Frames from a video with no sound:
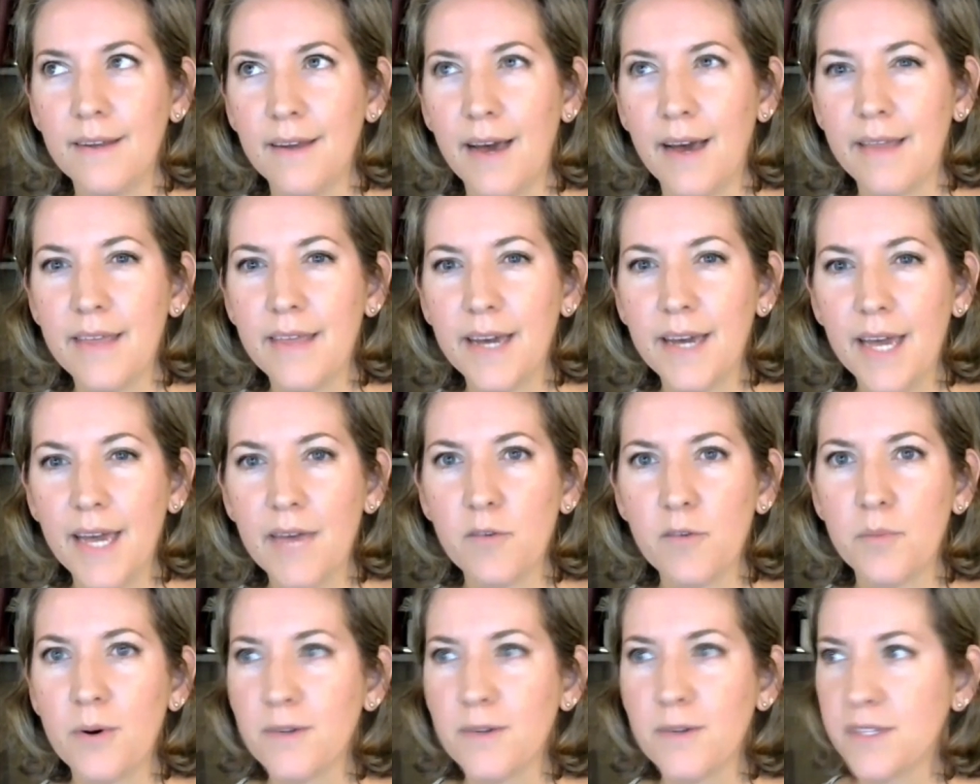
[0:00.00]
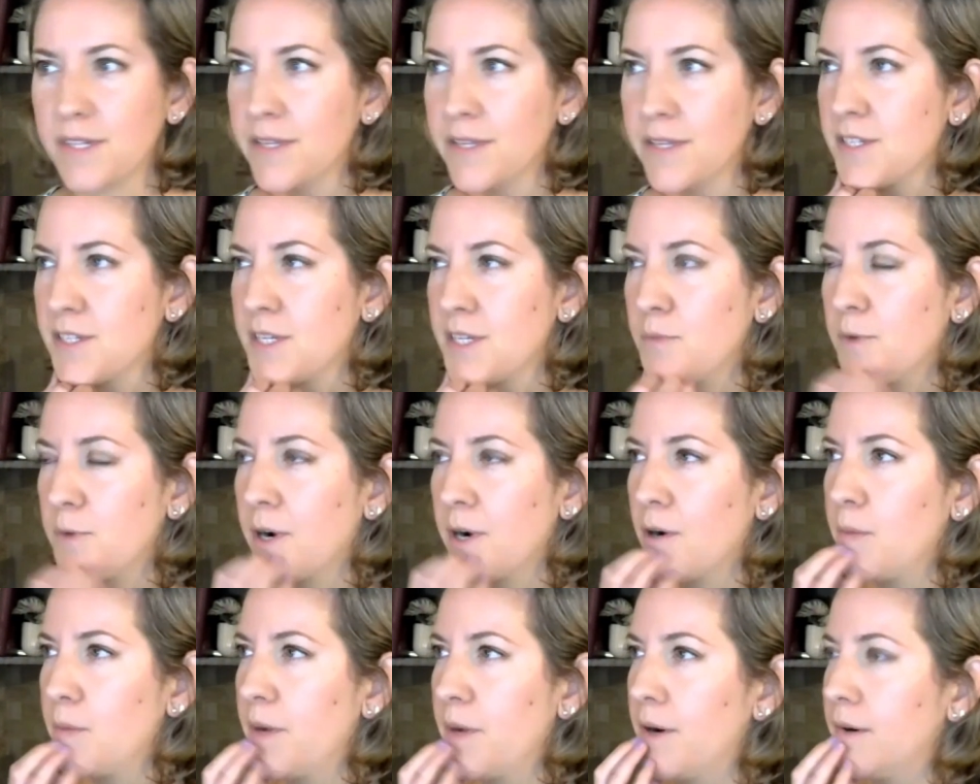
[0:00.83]
I think I have a post on there
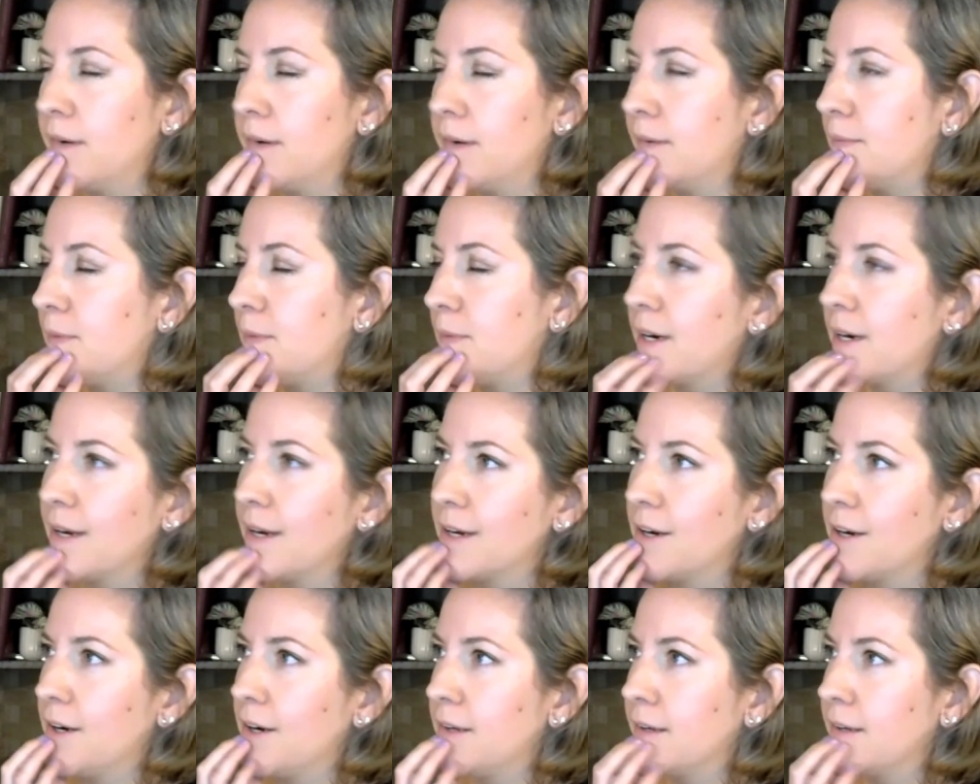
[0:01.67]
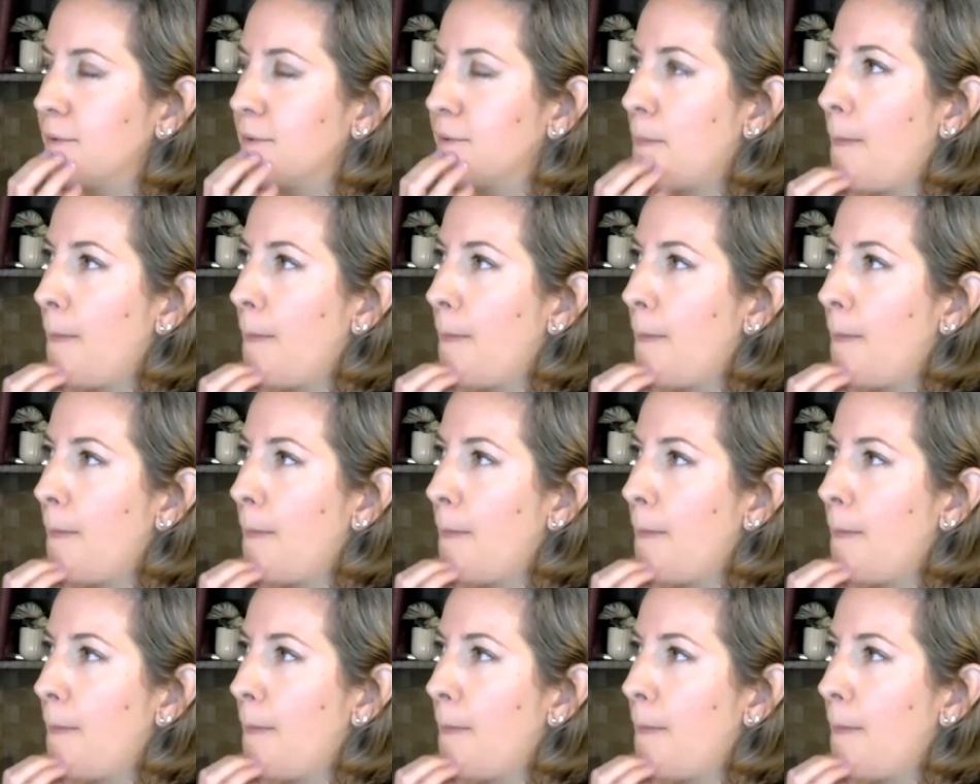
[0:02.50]
somewhere about, what did I call it?